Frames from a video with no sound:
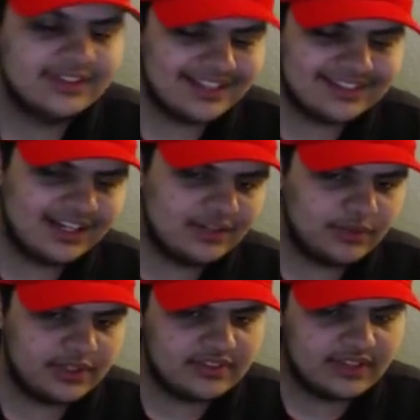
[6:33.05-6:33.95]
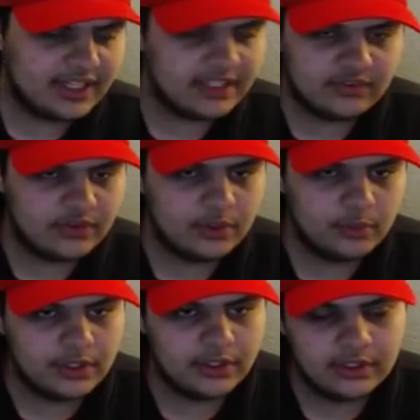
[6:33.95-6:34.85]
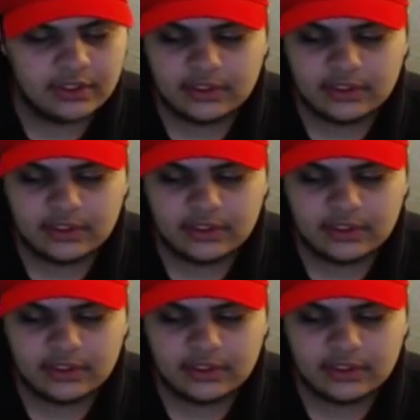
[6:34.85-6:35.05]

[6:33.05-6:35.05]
That's kind of what it's like. It's very weird.